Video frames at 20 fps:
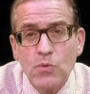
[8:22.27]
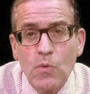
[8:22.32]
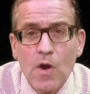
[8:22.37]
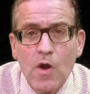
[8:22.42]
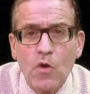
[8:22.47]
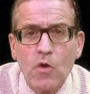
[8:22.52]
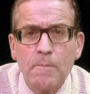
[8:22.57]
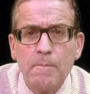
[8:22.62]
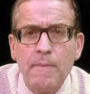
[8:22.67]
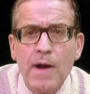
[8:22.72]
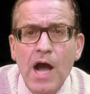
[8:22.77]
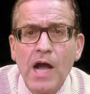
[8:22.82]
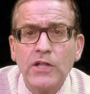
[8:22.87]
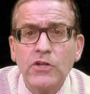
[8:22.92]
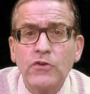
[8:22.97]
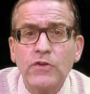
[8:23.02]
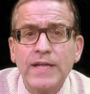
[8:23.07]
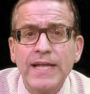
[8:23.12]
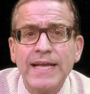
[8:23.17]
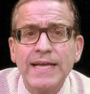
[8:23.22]
to our
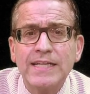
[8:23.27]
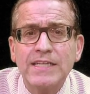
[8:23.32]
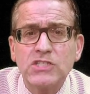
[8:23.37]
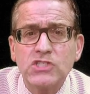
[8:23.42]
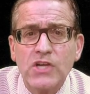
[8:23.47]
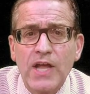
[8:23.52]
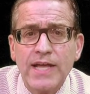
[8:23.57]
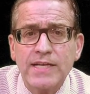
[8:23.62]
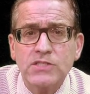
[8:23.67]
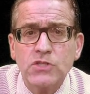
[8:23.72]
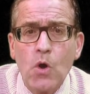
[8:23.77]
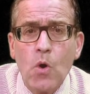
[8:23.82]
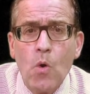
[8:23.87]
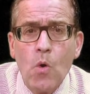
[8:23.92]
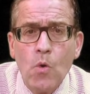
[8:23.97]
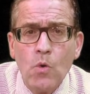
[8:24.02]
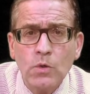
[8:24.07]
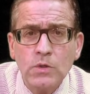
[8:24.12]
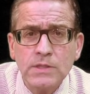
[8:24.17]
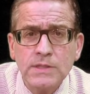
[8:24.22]
modern English as
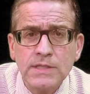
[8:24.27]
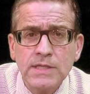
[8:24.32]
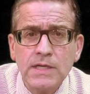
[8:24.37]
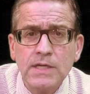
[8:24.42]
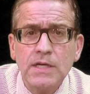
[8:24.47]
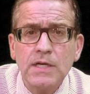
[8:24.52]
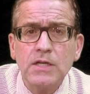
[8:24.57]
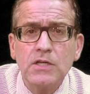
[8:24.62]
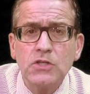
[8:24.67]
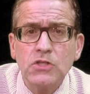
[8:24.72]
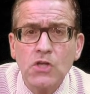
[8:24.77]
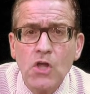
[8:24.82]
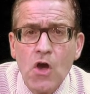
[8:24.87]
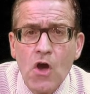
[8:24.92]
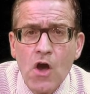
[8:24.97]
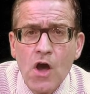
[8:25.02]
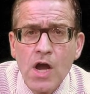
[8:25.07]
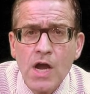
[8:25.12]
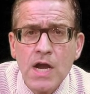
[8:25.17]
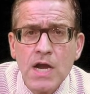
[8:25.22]
Old
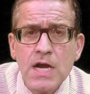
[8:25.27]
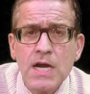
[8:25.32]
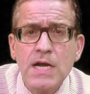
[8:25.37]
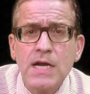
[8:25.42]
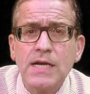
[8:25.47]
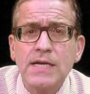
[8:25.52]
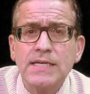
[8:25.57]
Long